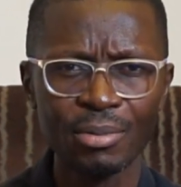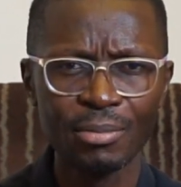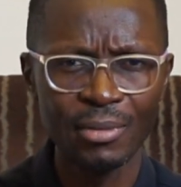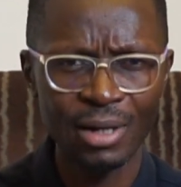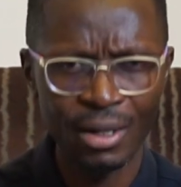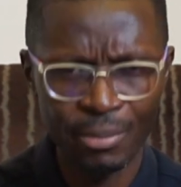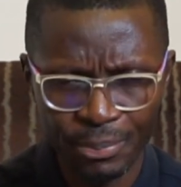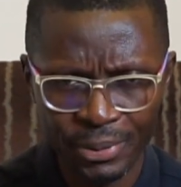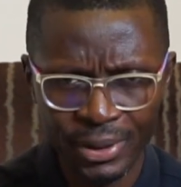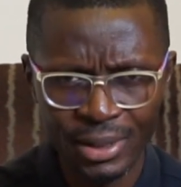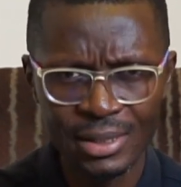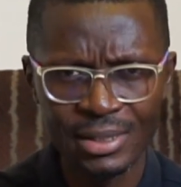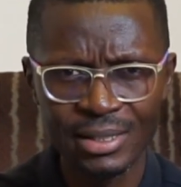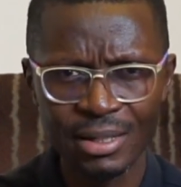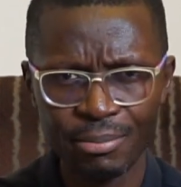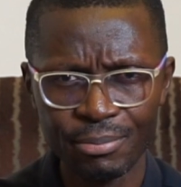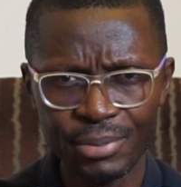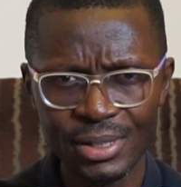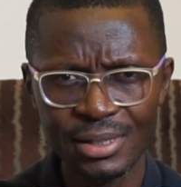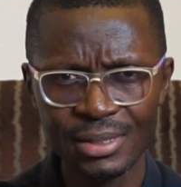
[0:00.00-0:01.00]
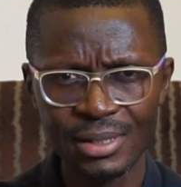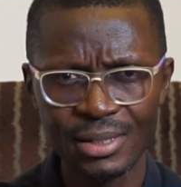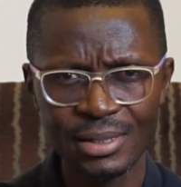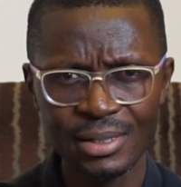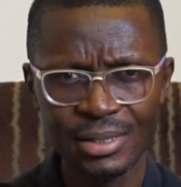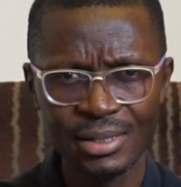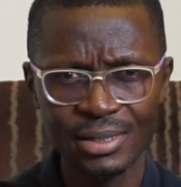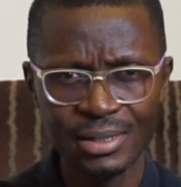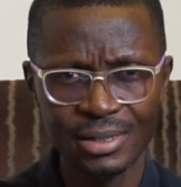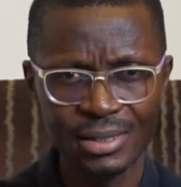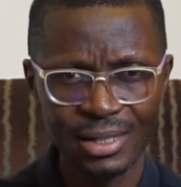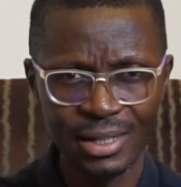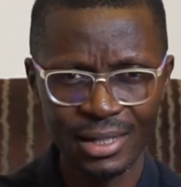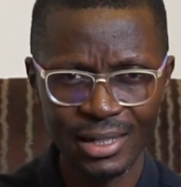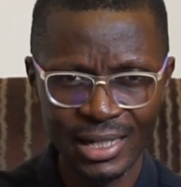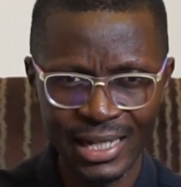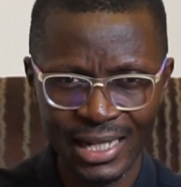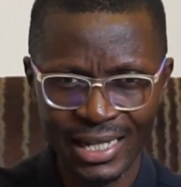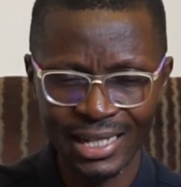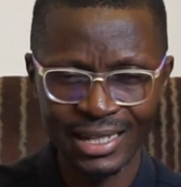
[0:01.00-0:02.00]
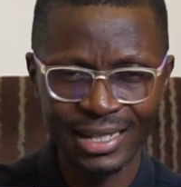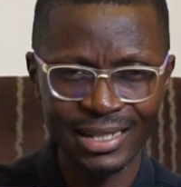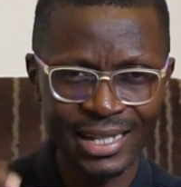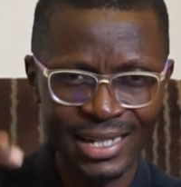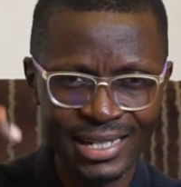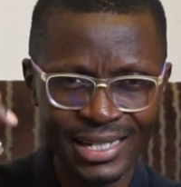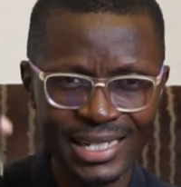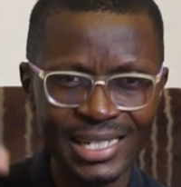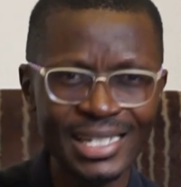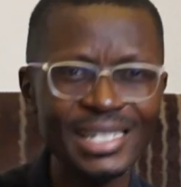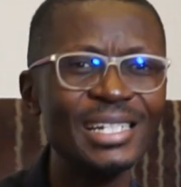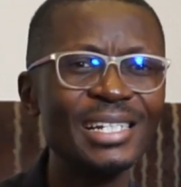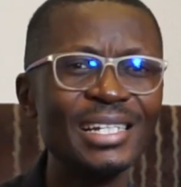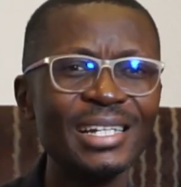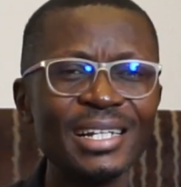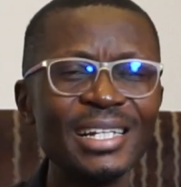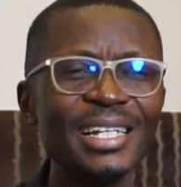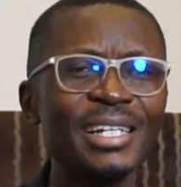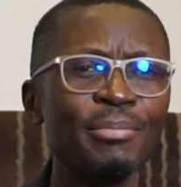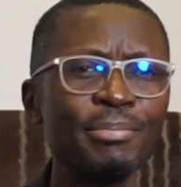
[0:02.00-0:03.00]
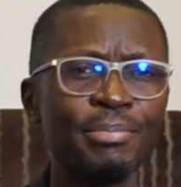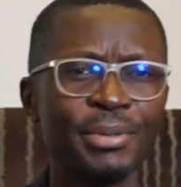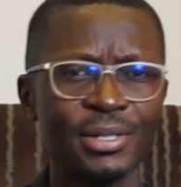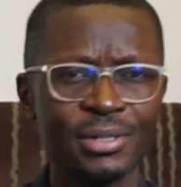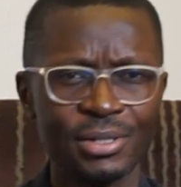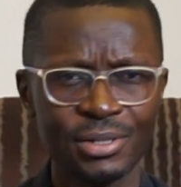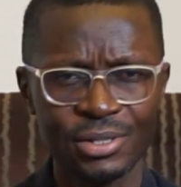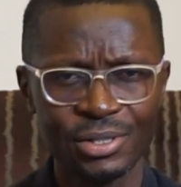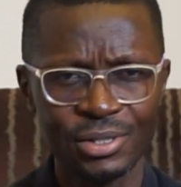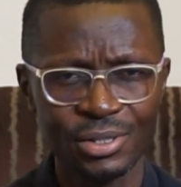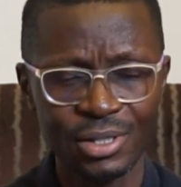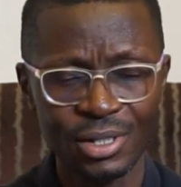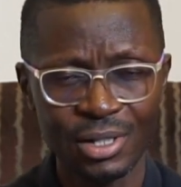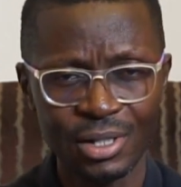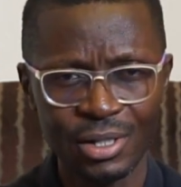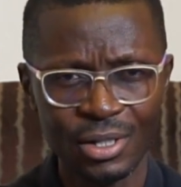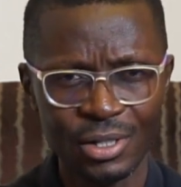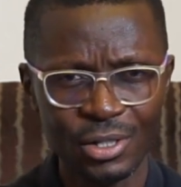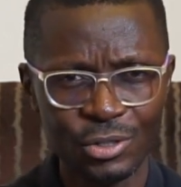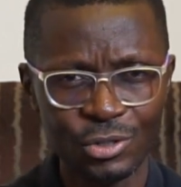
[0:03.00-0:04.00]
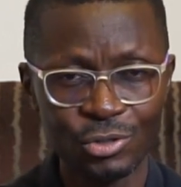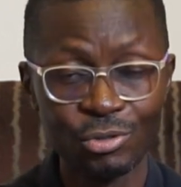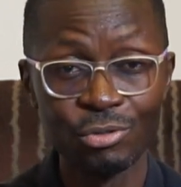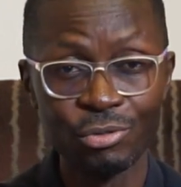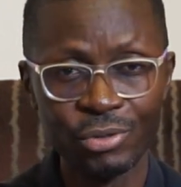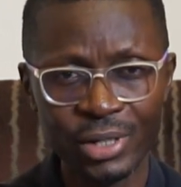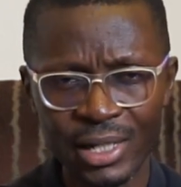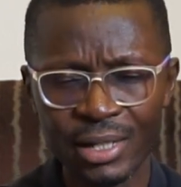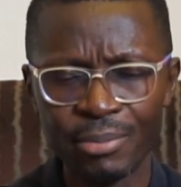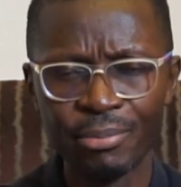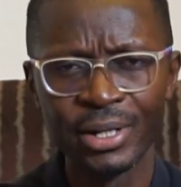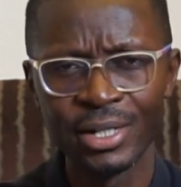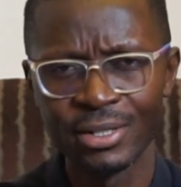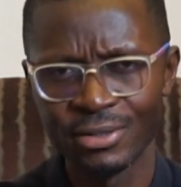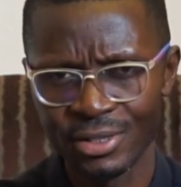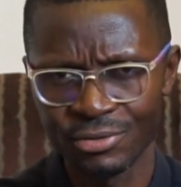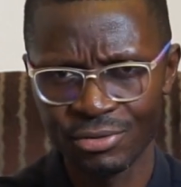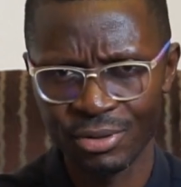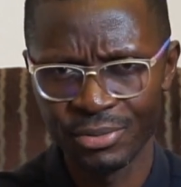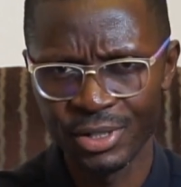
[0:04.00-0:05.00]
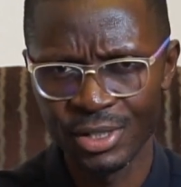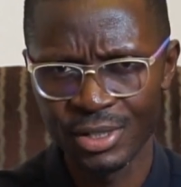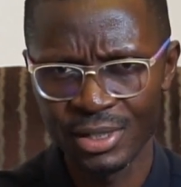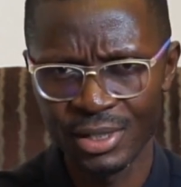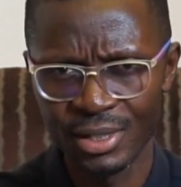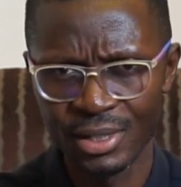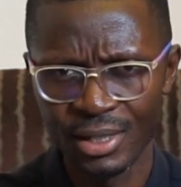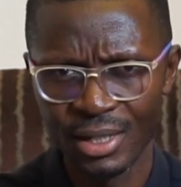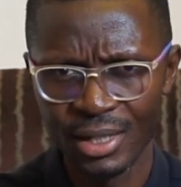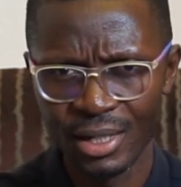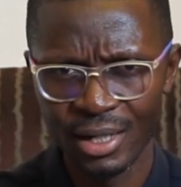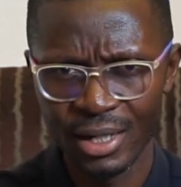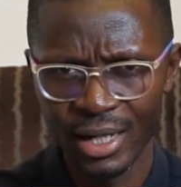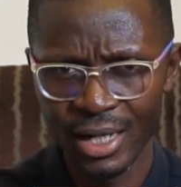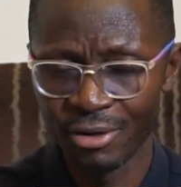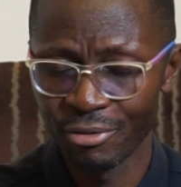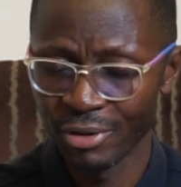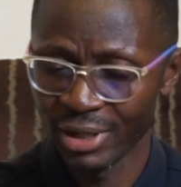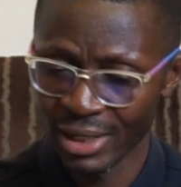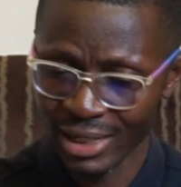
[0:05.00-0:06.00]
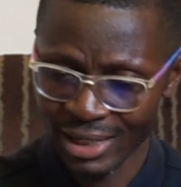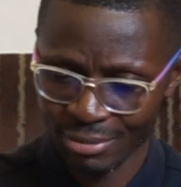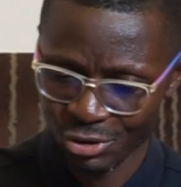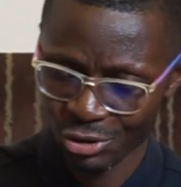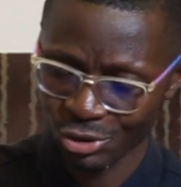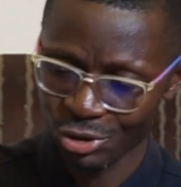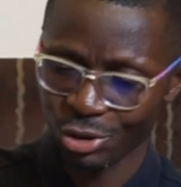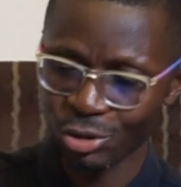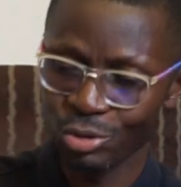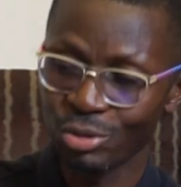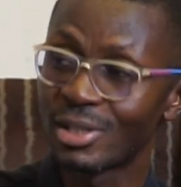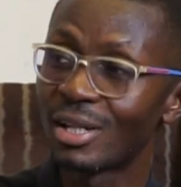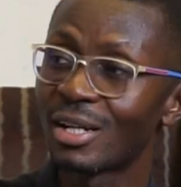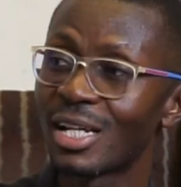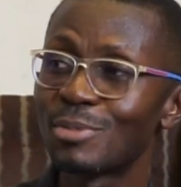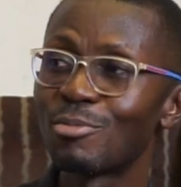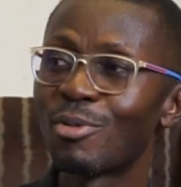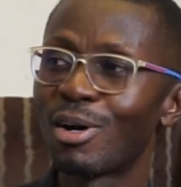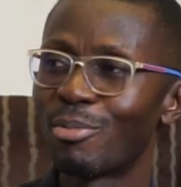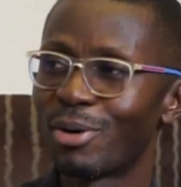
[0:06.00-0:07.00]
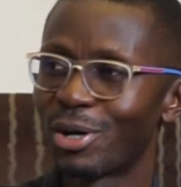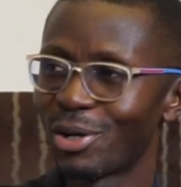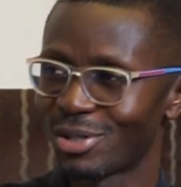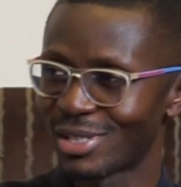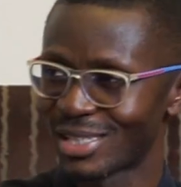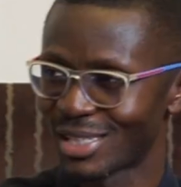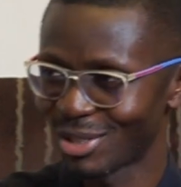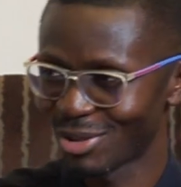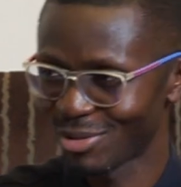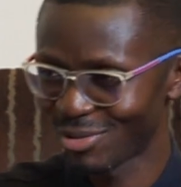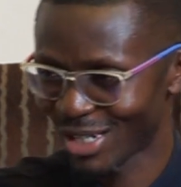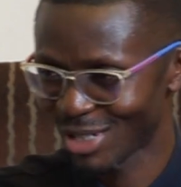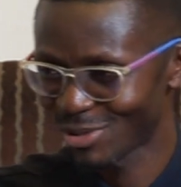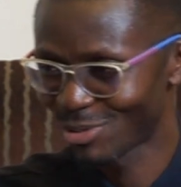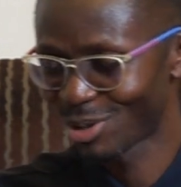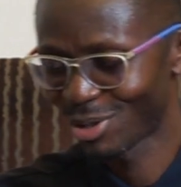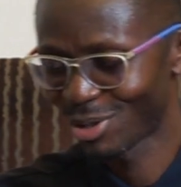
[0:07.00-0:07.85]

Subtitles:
companies and businesses get the needed impetus to really bring transformation. And Rene, I'm sure you'll tell us more about yourself as we